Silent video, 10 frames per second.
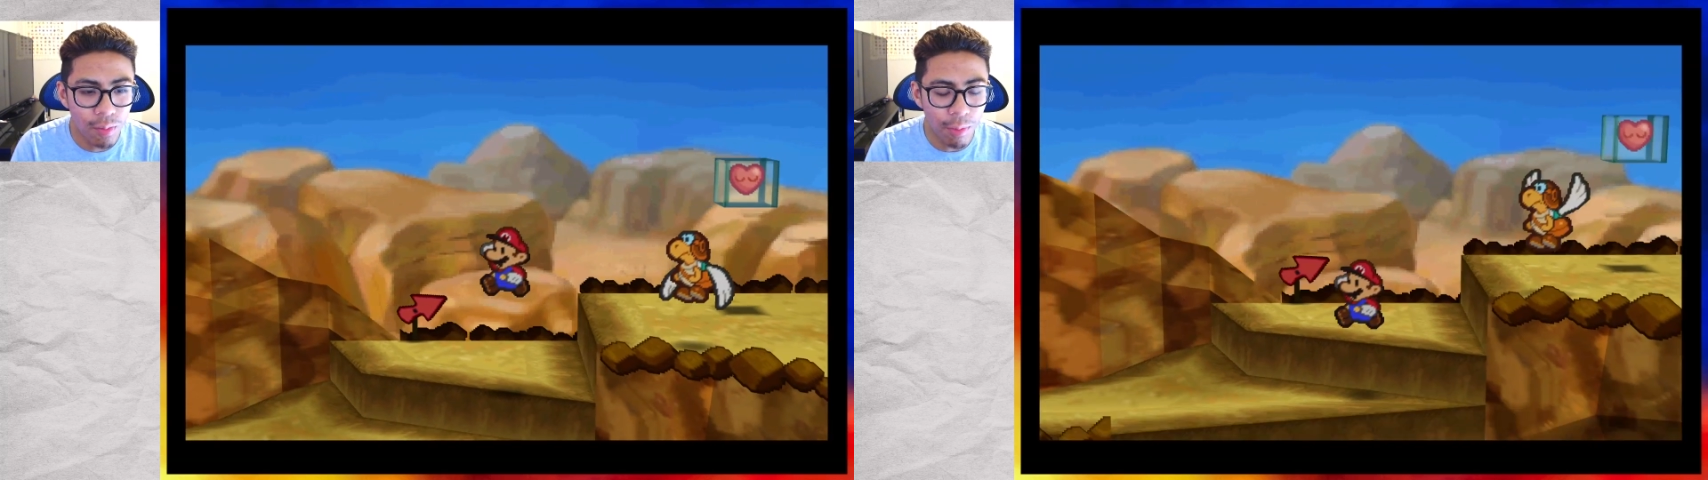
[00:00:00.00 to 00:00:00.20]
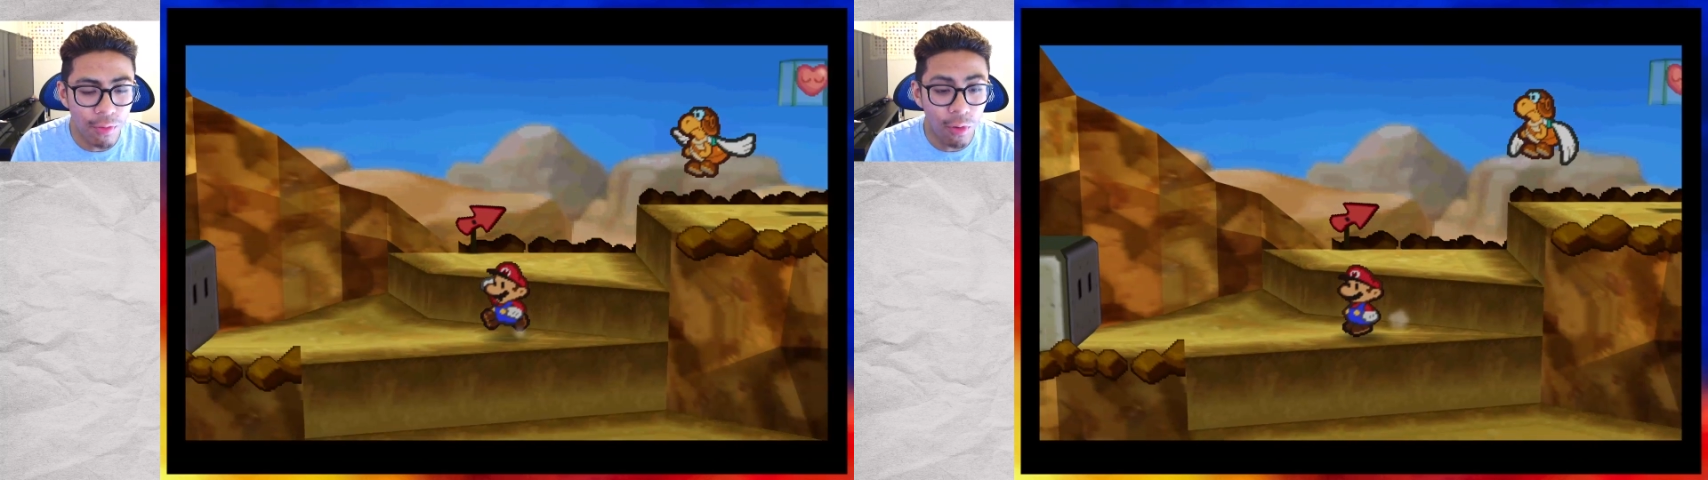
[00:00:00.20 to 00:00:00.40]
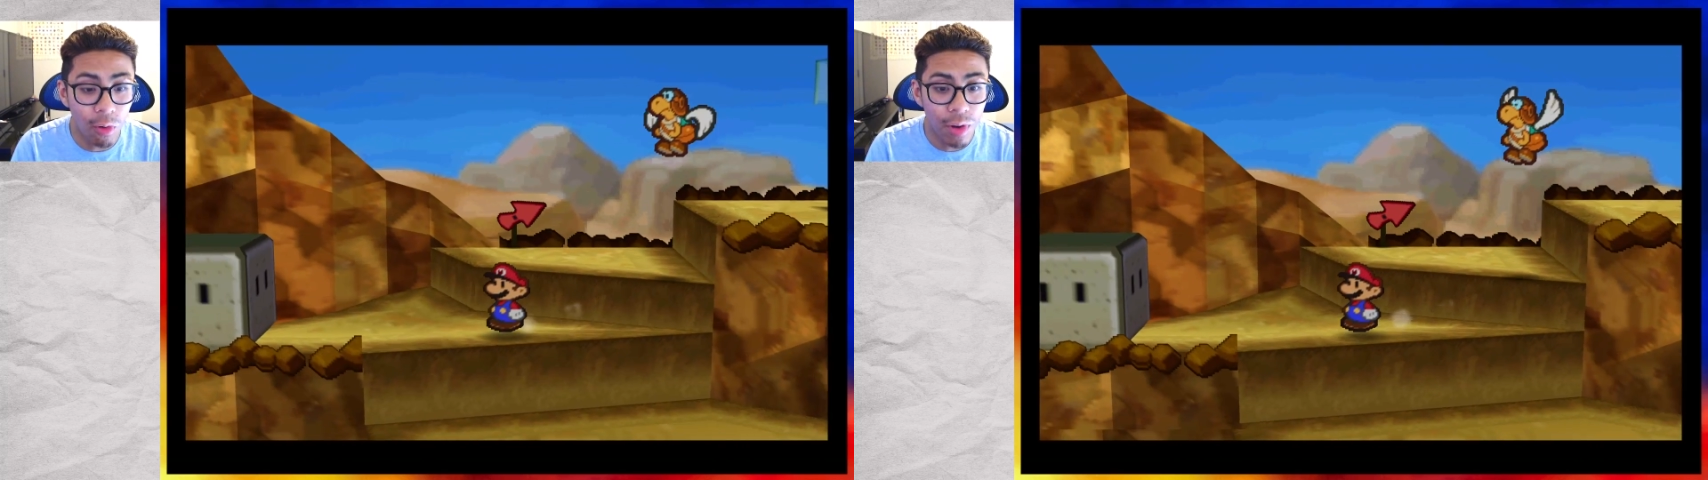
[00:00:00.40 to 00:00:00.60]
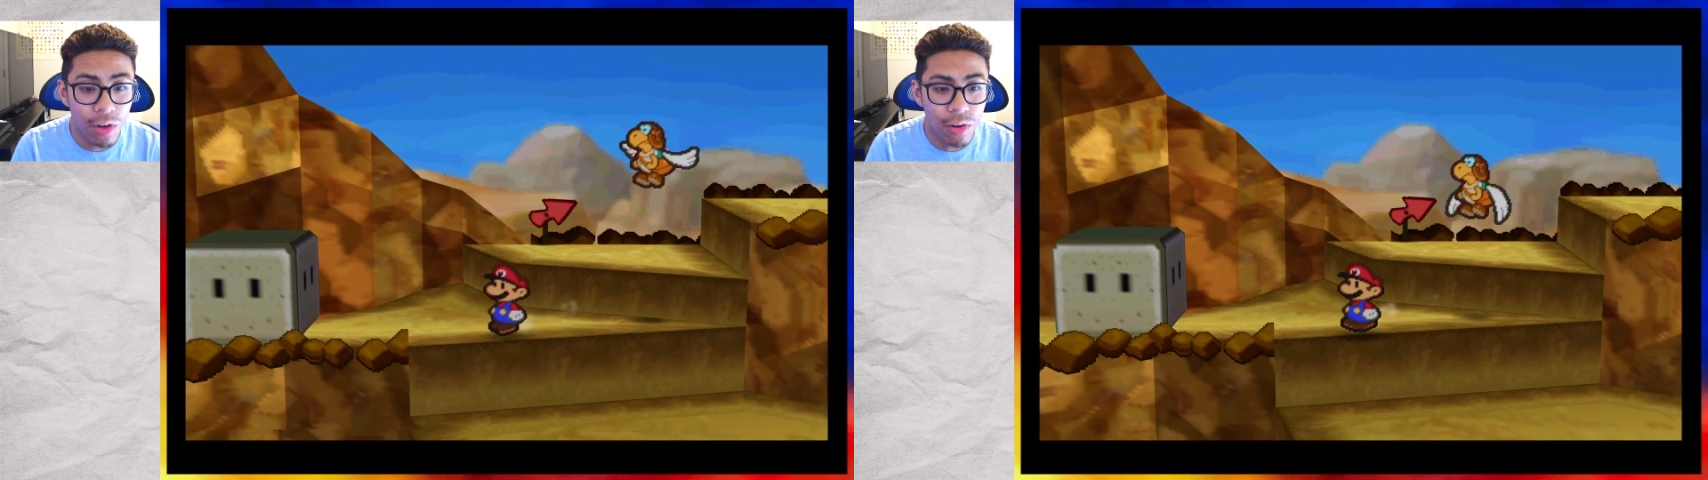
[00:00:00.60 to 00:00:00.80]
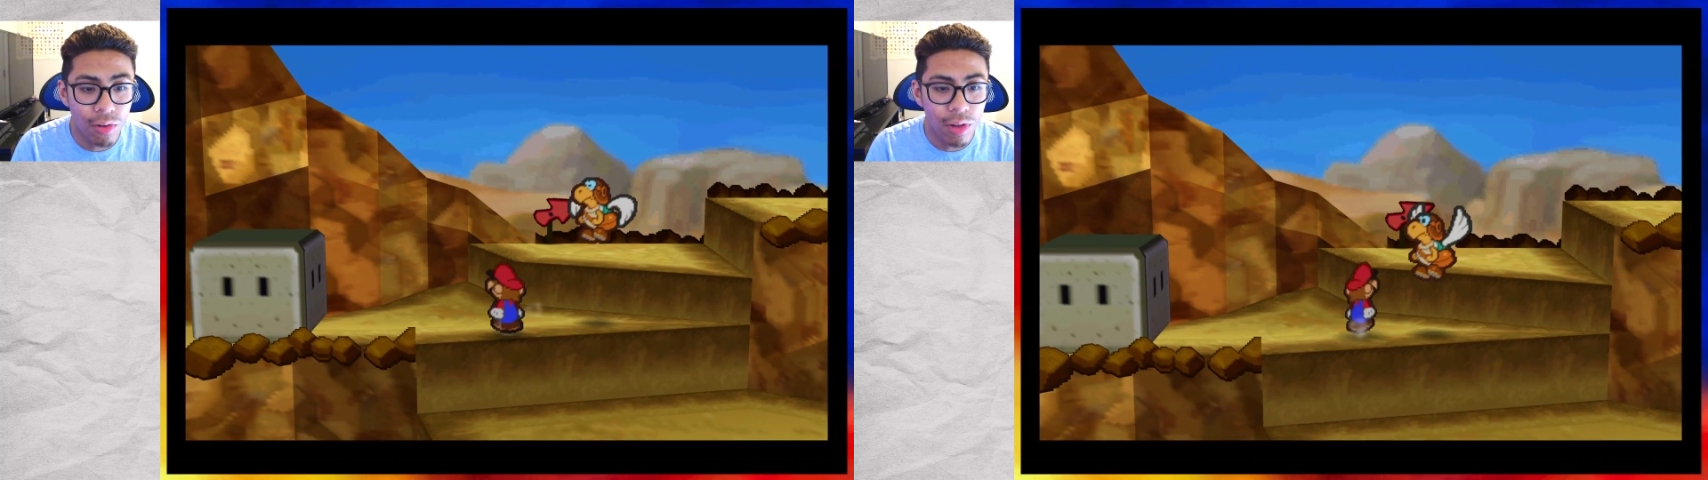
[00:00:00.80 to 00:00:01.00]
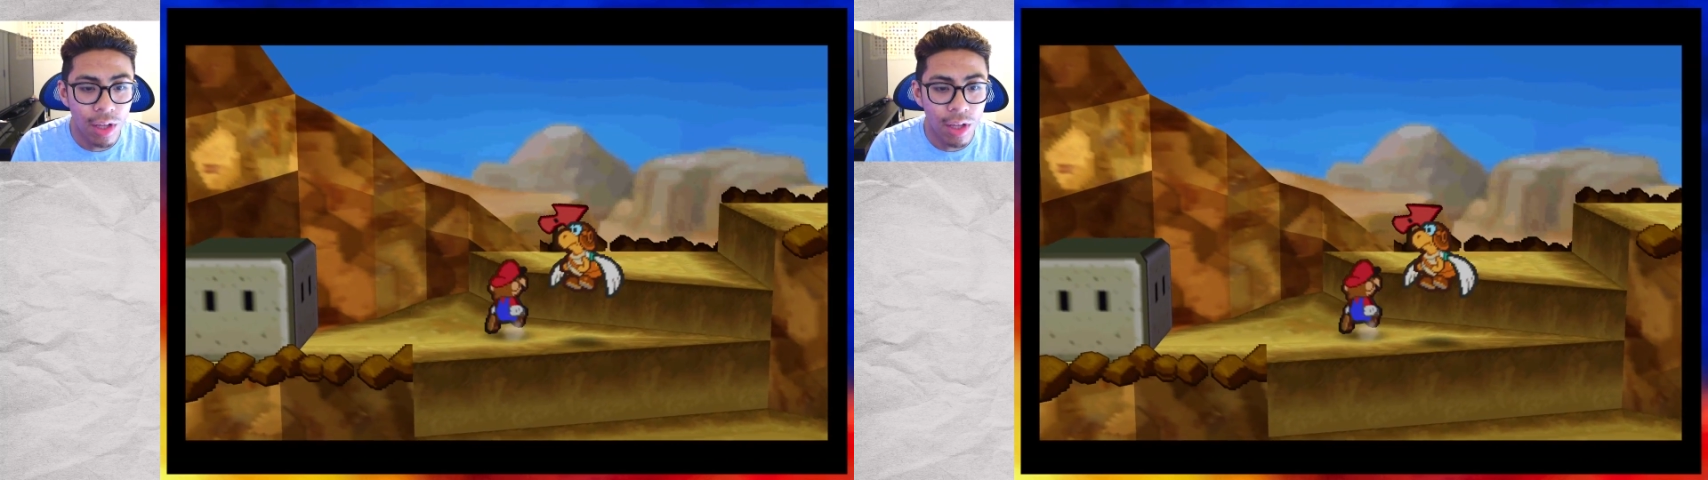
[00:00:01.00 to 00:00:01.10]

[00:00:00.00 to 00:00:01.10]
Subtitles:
But before we do